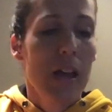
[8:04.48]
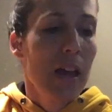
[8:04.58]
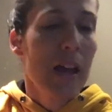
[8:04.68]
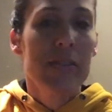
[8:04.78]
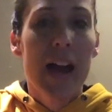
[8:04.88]

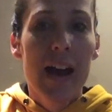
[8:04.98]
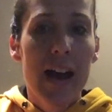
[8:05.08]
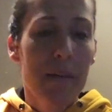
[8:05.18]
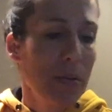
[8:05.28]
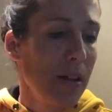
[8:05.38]
And that
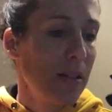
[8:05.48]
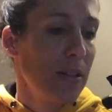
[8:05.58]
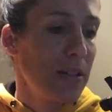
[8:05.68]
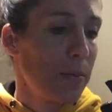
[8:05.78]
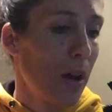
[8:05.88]

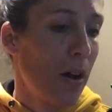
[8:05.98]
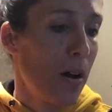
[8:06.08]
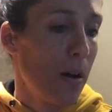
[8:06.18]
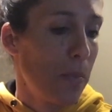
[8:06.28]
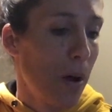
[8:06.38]
happens
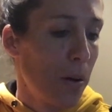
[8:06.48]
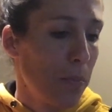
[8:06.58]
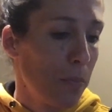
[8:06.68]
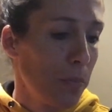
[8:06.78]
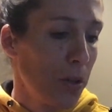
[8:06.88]

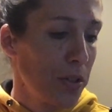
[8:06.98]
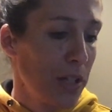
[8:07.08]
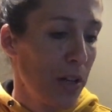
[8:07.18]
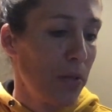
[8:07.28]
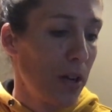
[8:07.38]
you'll
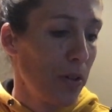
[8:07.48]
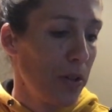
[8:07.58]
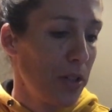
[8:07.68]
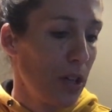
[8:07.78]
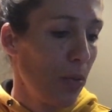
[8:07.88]
see whenever you
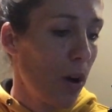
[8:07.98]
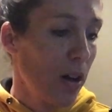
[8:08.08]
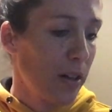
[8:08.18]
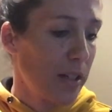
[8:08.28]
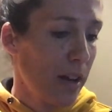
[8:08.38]
see a
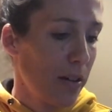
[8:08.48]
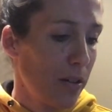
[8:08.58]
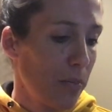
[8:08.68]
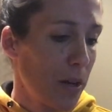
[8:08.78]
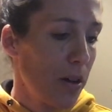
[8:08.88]
walk down
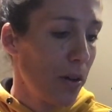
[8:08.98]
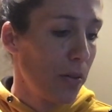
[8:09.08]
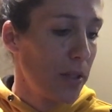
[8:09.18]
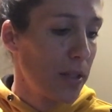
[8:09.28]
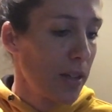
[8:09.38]
on my
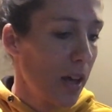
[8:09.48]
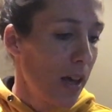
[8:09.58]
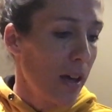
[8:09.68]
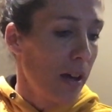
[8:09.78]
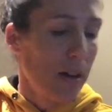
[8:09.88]
notes.
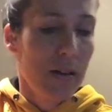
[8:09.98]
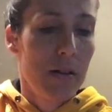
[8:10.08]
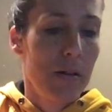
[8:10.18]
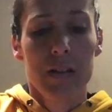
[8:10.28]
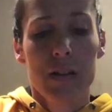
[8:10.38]

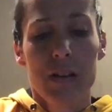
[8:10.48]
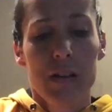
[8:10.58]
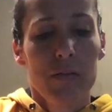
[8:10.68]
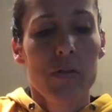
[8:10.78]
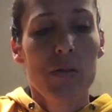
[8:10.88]

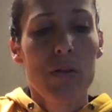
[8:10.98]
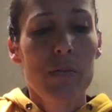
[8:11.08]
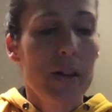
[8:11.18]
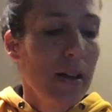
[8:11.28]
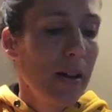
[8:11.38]
For
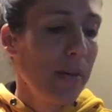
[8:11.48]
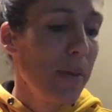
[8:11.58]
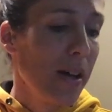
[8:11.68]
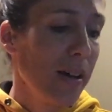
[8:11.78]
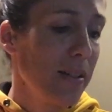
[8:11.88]
by
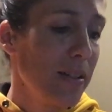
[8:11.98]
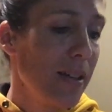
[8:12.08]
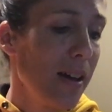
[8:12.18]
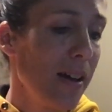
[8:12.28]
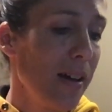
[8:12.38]
my
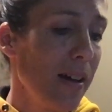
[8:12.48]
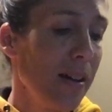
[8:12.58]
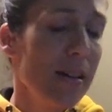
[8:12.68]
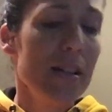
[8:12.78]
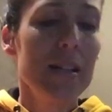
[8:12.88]

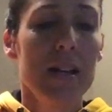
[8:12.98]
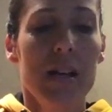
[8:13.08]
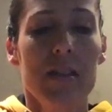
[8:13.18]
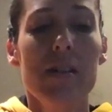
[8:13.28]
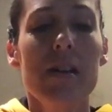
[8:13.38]
side,
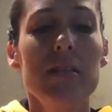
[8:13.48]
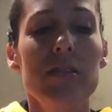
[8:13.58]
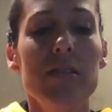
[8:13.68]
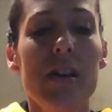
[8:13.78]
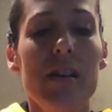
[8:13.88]
the
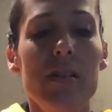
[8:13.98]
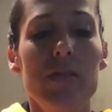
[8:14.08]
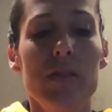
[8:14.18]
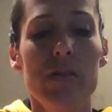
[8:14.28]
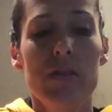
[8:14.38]

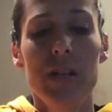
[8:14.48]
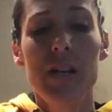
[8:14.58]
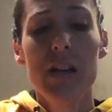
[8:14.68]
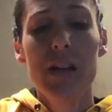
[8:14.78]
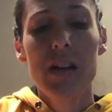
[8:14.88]
Savior,
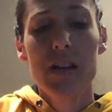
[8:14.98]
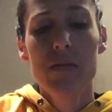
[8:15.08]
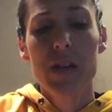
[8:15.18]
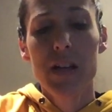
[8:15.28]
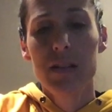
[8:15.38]
he
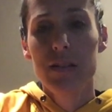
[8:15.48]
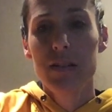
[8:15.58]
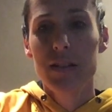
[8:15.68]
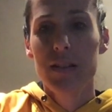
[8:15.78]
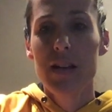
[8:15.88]
will
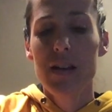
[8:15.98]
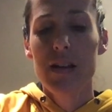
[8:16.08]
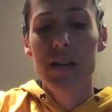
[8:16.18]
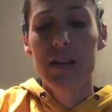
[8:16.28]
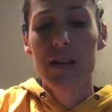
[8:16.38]

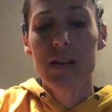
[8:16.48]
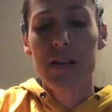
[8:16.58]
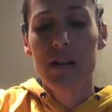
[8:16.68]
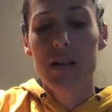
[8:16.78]
stand.